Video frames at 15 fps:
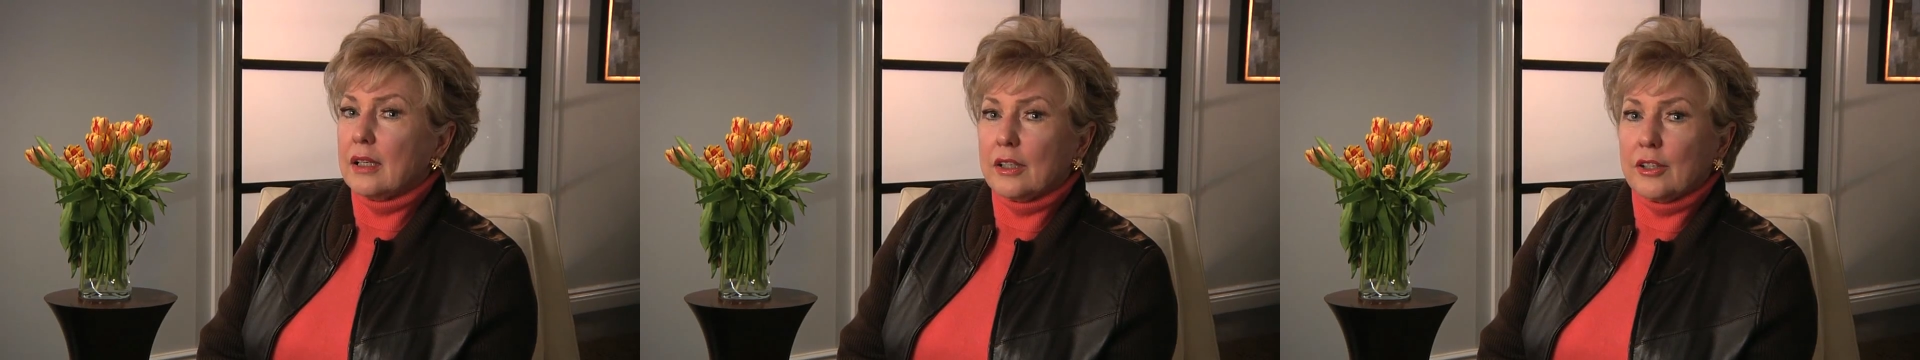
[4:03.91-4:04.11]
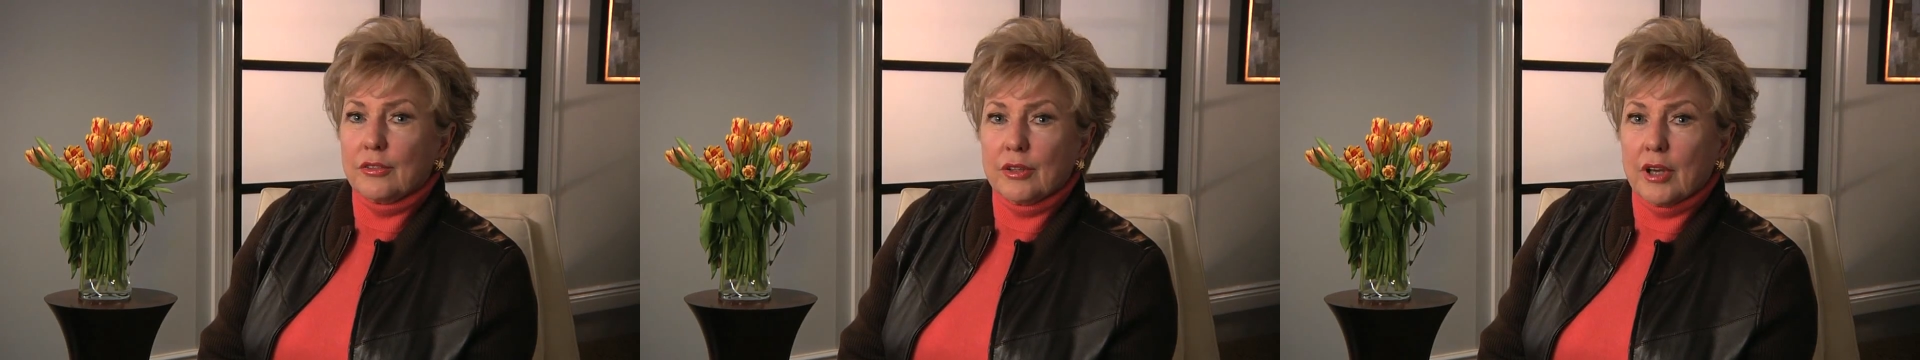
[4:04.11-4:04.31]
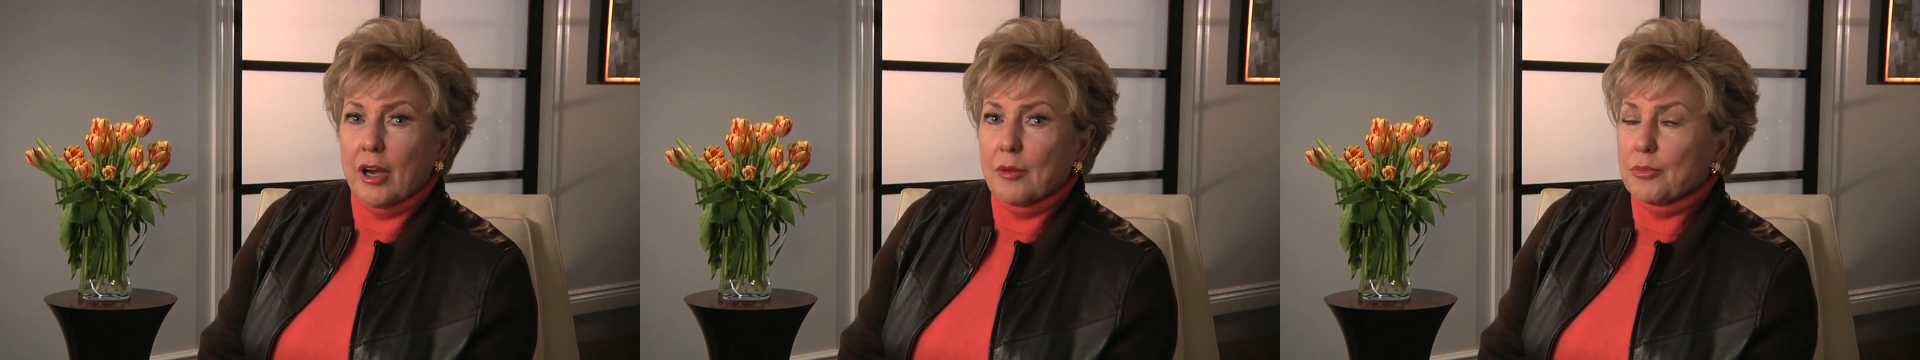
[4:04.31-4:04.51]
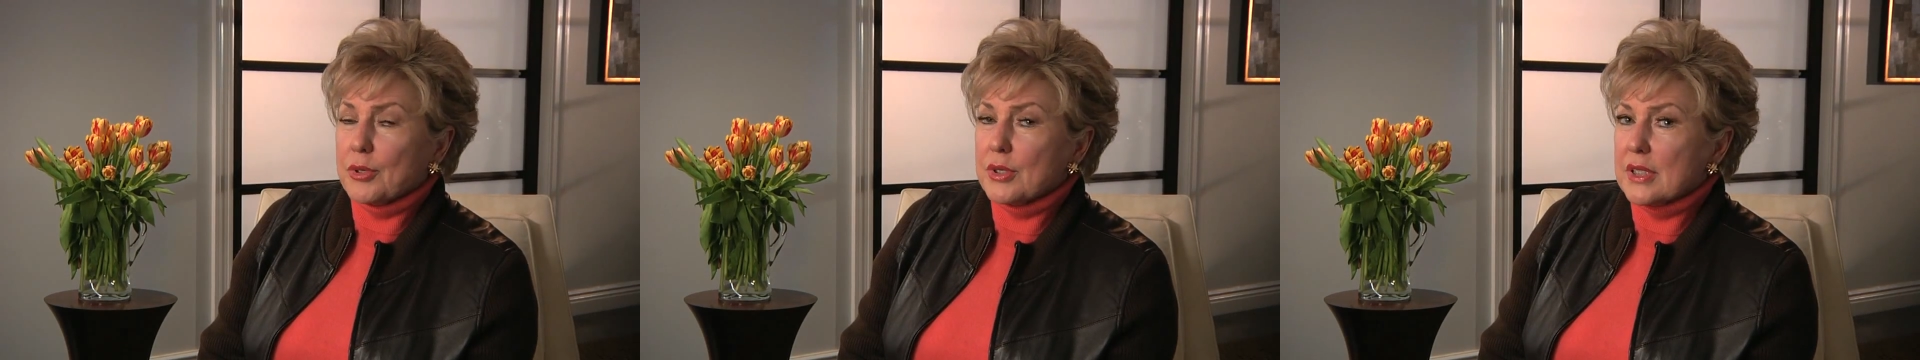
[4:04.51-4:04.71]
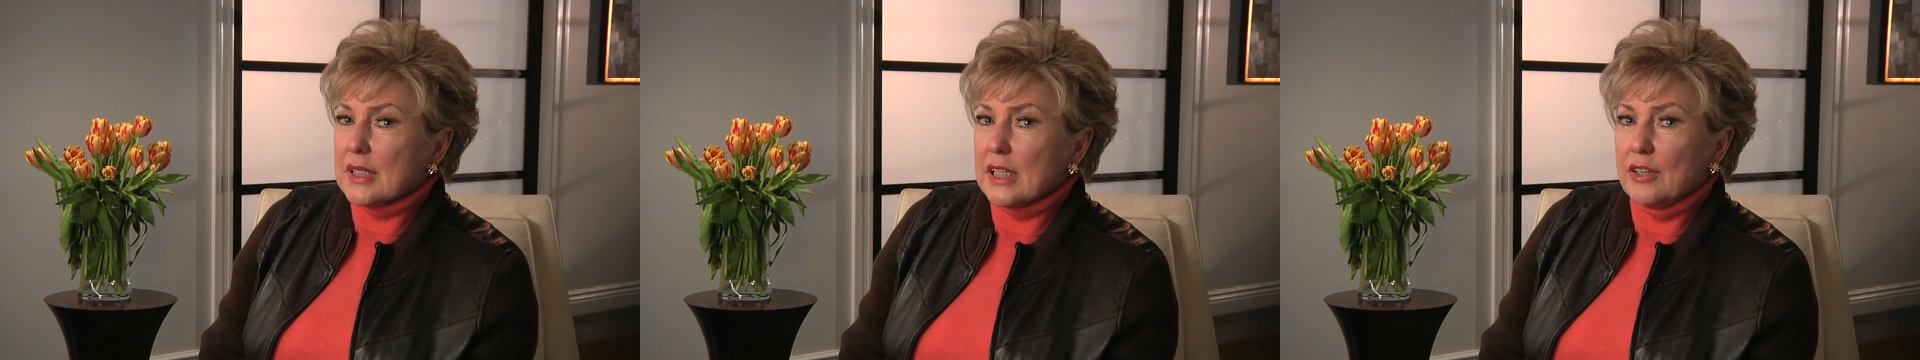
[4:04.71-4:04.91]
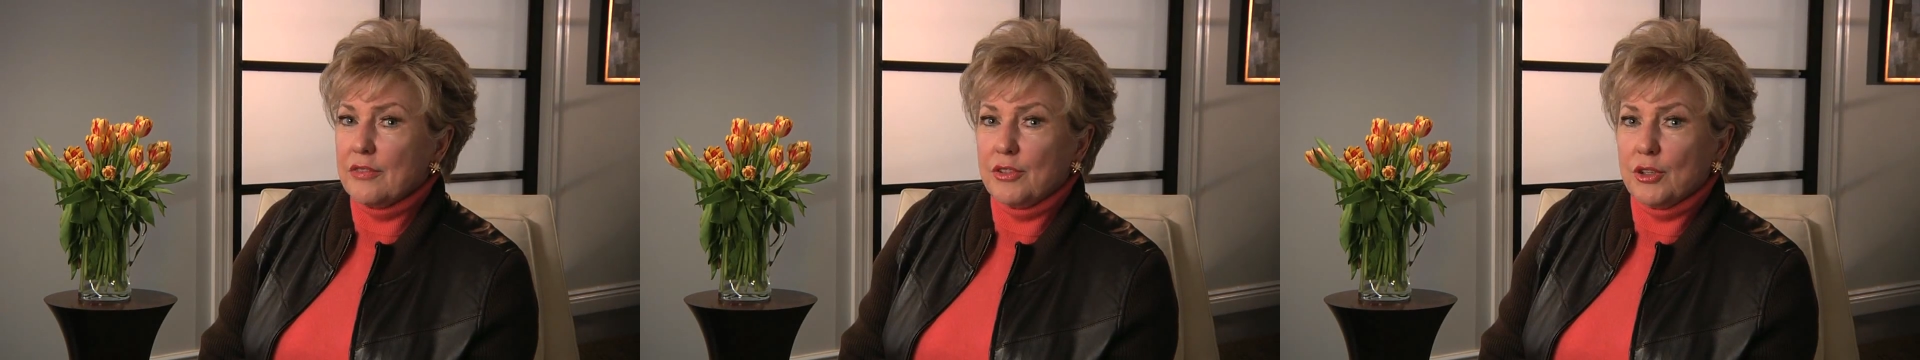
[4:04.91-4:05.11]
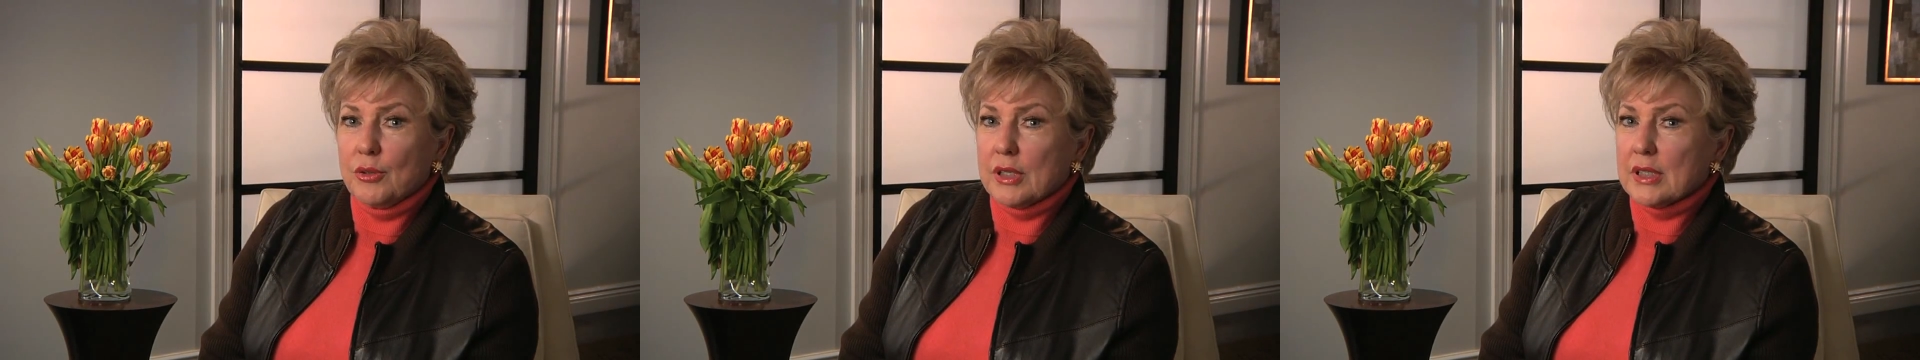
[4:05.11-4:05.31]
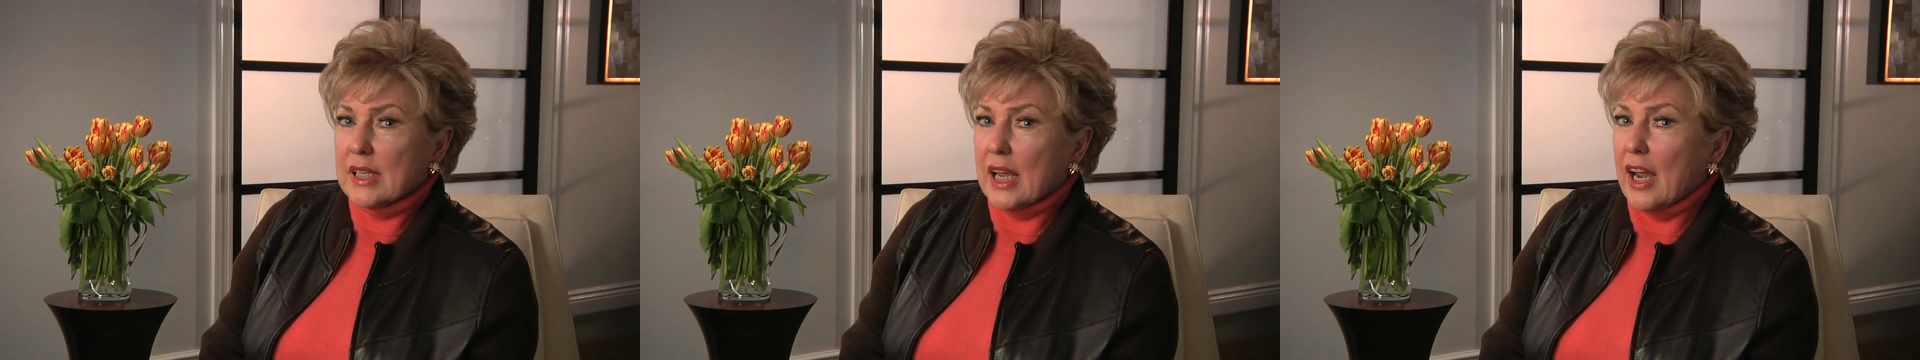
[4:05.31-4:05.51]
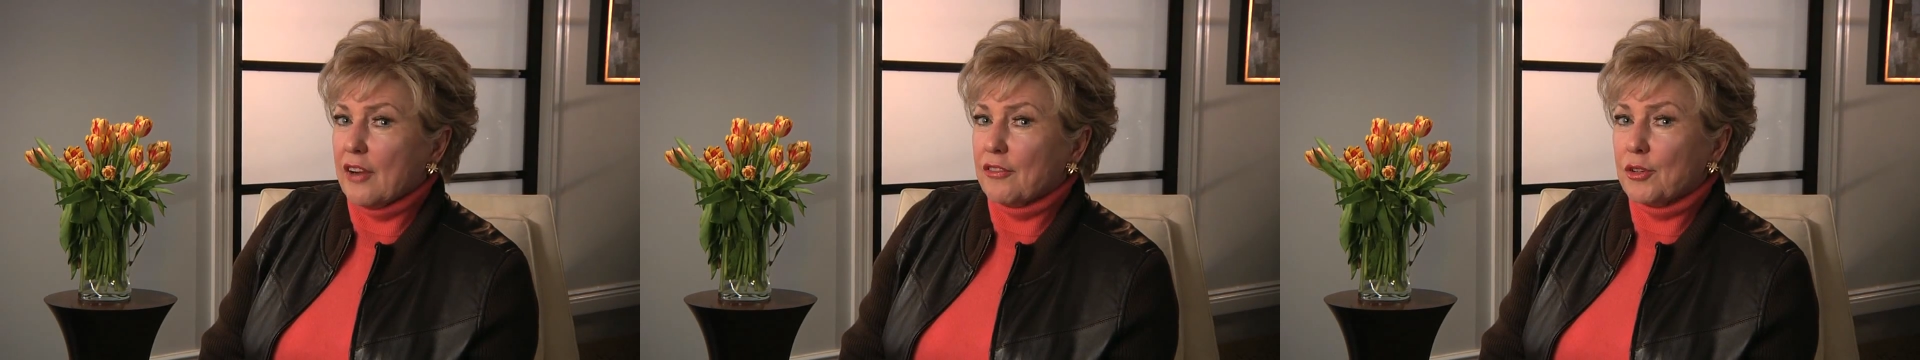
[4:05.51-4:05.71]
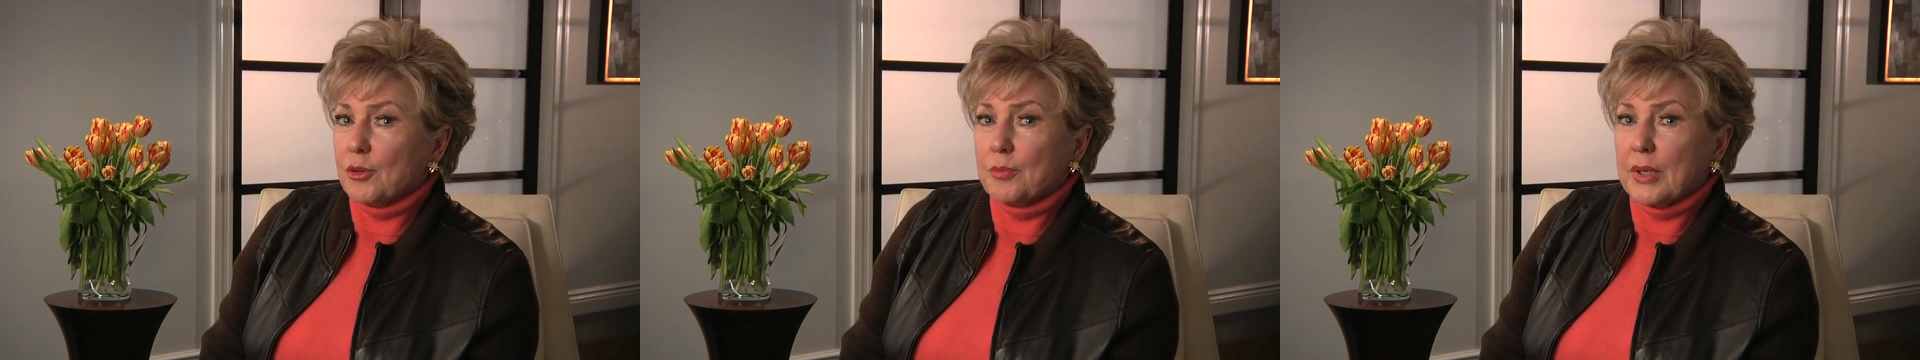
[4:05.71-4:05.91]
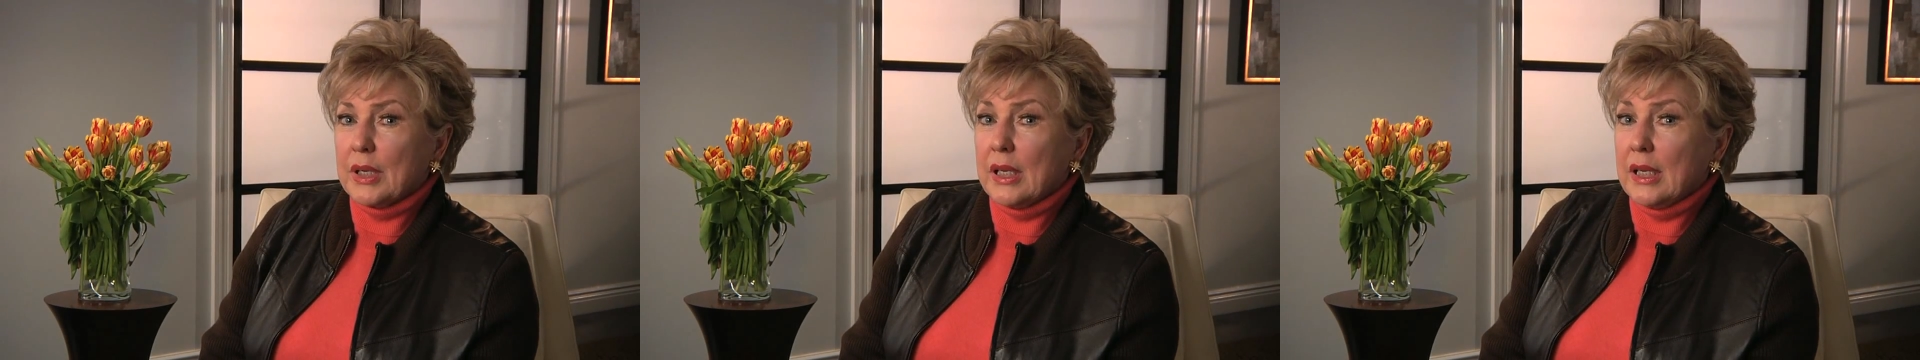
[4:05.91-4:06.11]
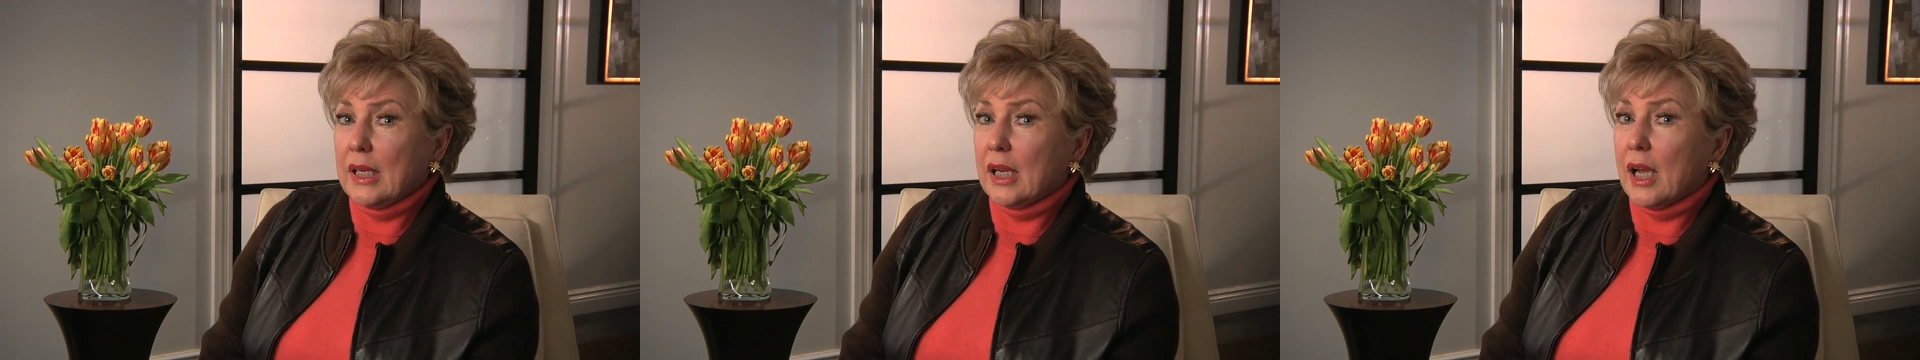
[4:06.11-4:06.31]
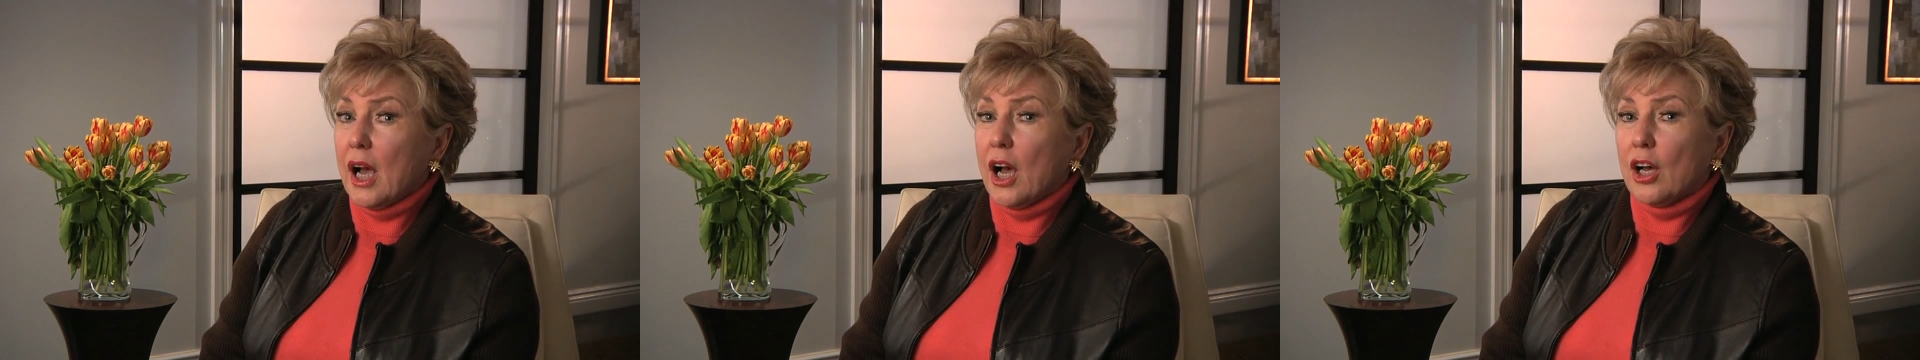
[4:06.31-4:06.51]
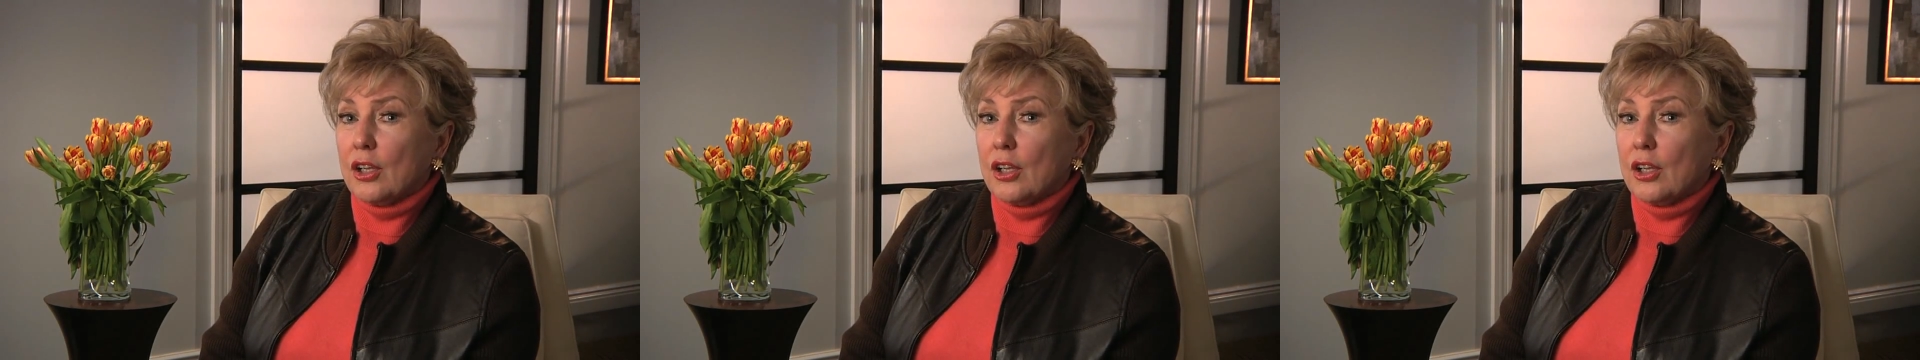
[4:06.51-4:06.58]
do not perceive you as ever being